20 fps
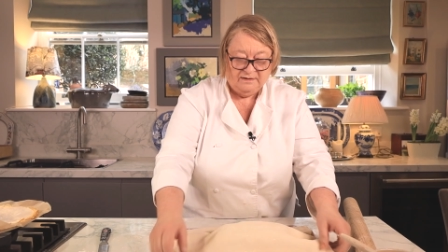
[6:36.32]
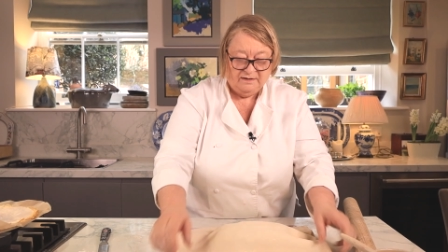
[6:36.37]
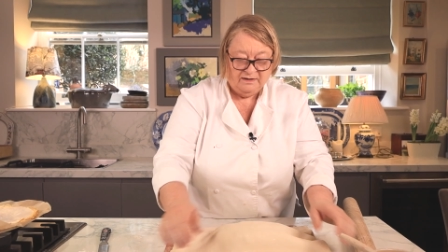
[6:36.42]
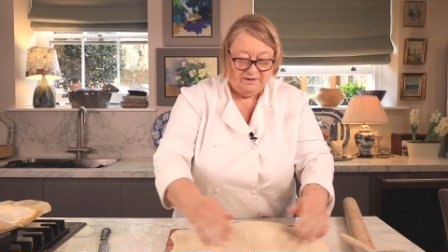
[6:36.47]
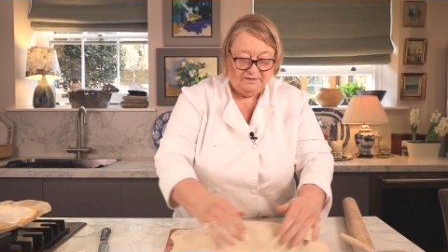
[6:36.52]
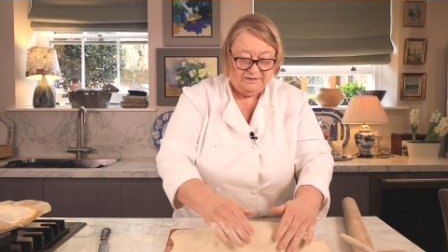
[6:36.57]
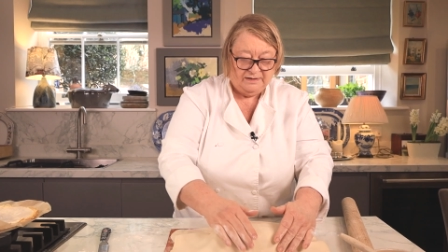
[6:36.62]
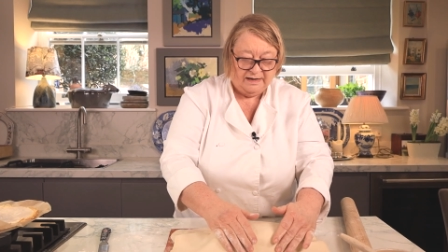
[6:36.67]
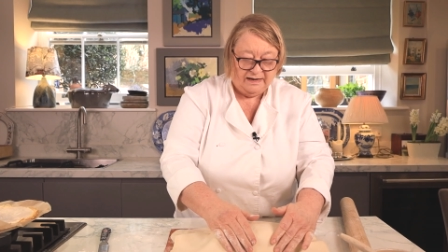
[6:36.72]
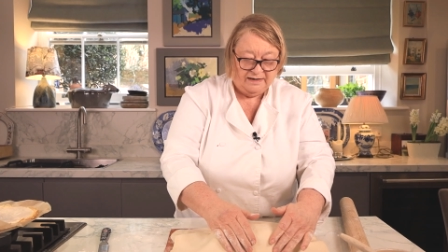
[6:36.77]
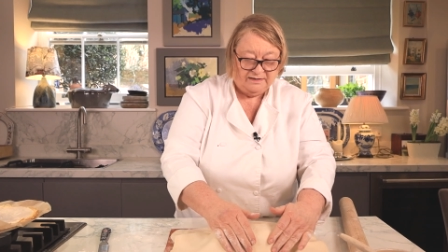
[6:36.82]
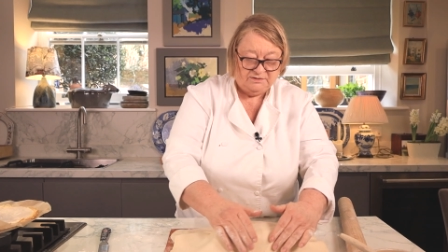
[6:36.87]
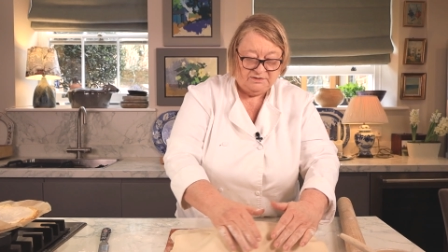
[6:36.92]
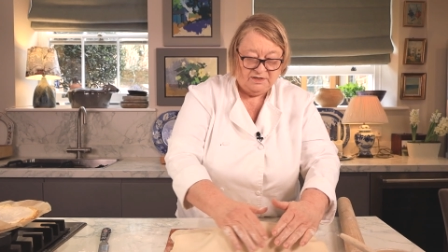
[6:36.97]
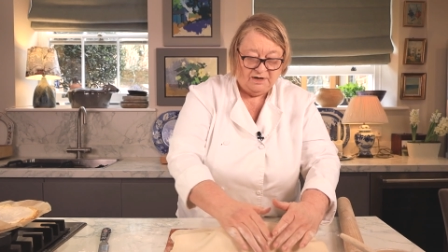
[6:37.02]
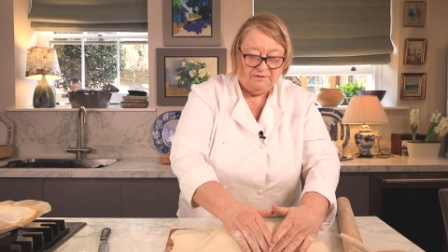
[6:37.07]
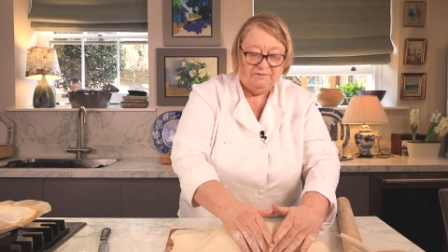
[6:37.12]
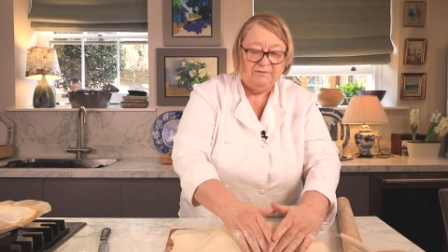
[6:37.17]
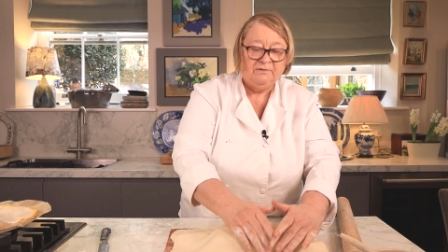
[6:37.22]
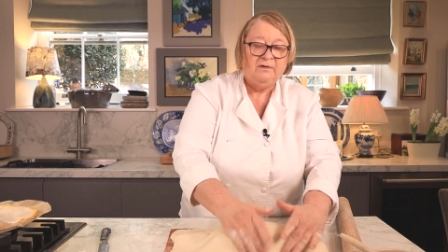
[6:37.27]
Okay,
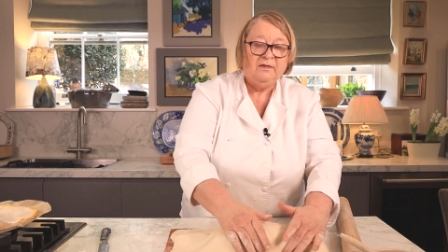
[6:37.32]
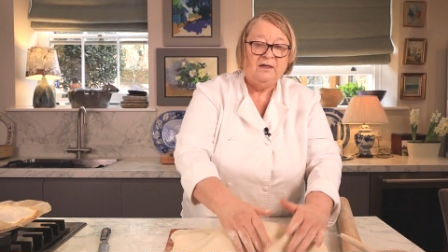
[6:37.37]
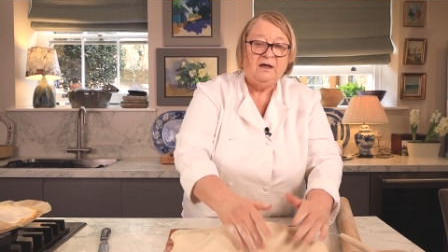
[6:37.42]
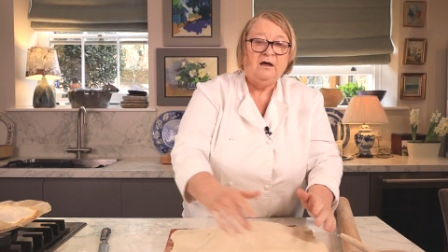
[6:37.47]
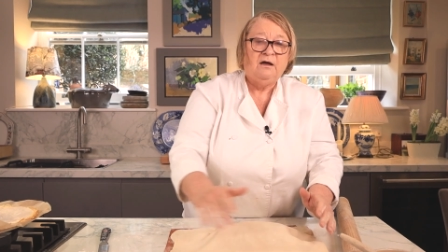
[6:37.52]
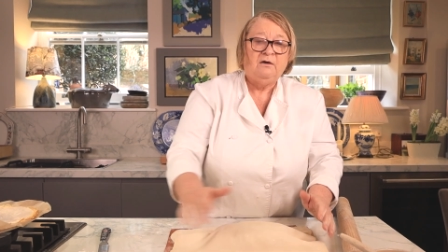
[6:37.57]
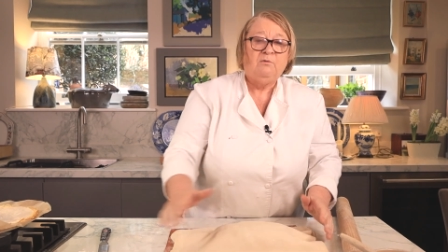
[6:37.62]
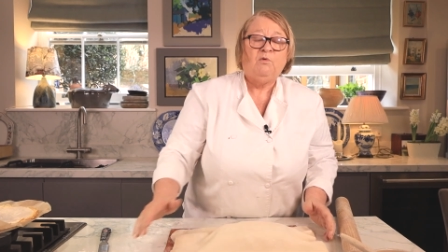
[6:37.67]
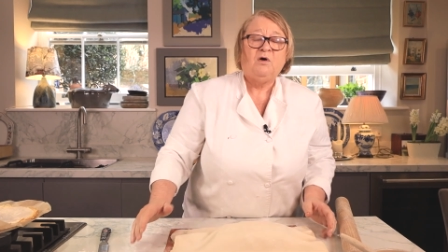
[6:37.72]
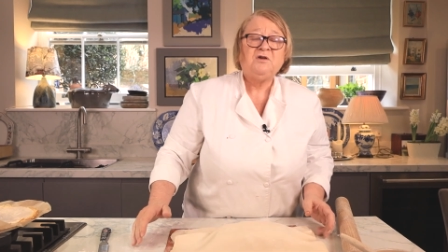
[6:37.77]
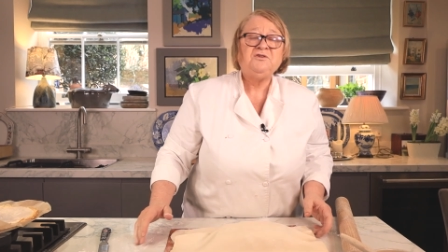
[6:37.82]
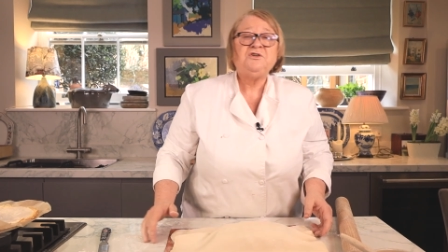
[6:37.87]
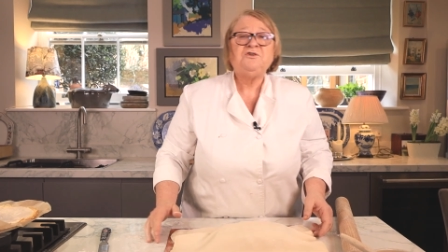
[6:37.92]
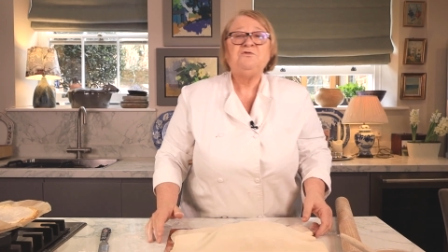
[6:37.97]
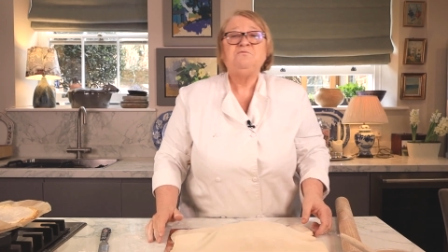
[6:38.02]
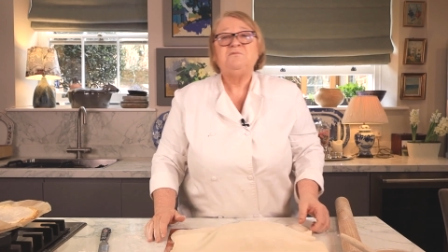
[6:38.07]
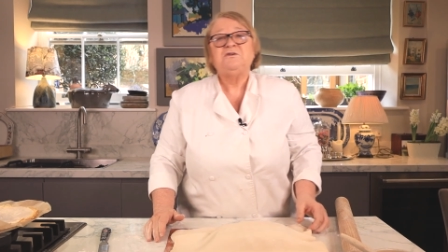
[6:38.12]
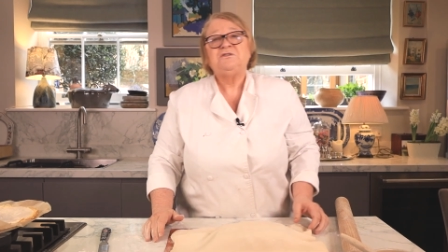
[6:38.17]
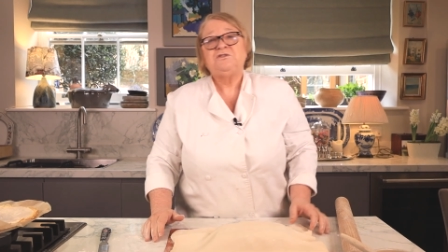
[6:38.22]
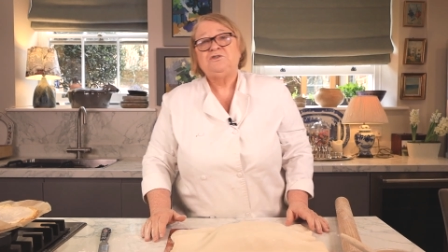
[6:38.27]
so what you
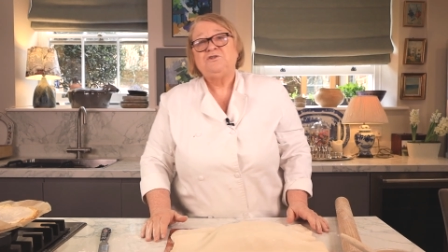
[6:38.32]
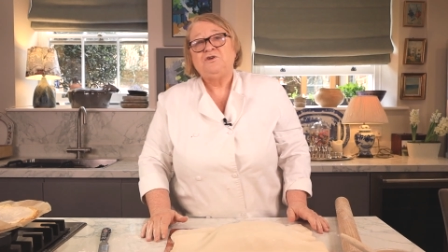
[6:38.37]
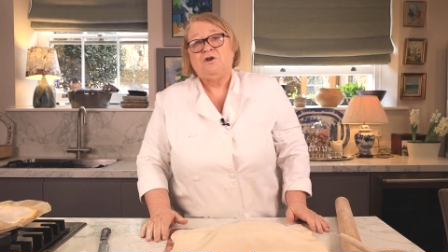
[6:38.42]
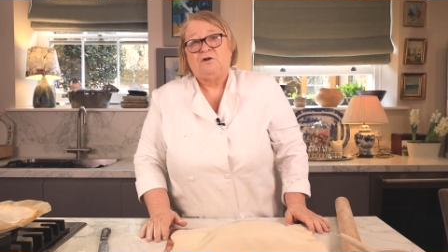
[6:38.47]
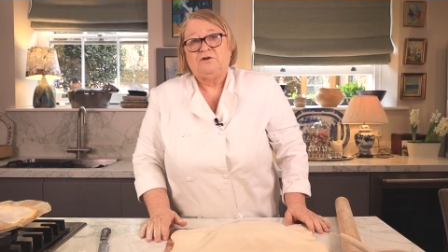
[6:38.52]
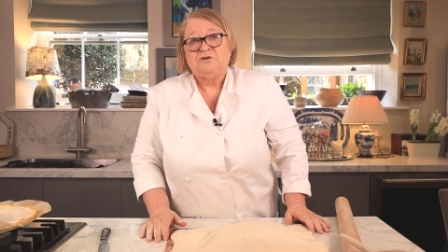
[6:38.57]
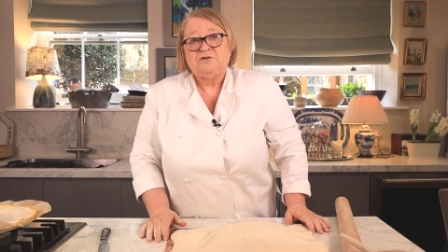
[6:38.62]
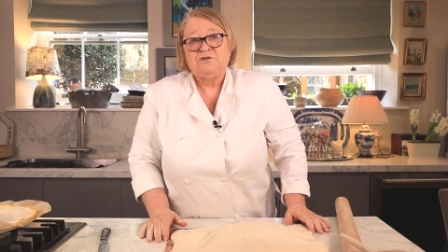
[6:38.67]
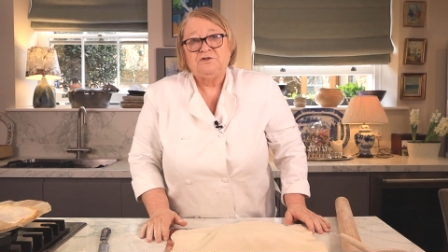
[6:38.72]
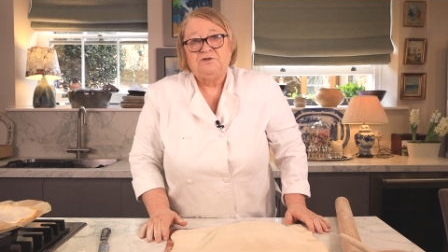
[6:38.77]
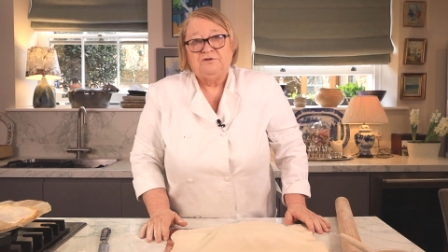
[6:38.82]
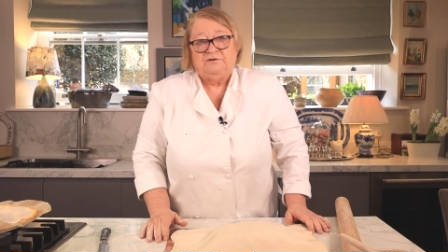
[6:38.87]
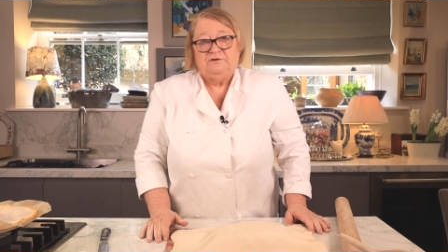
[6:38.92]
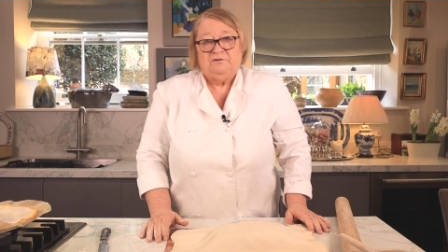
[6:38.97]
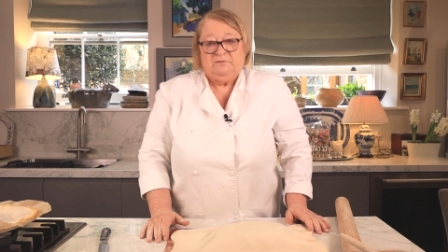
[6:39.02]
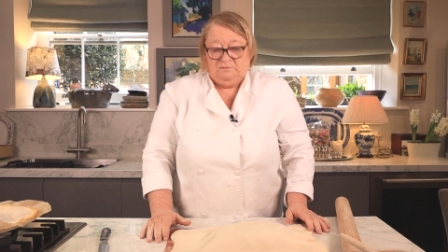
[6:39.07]
must not do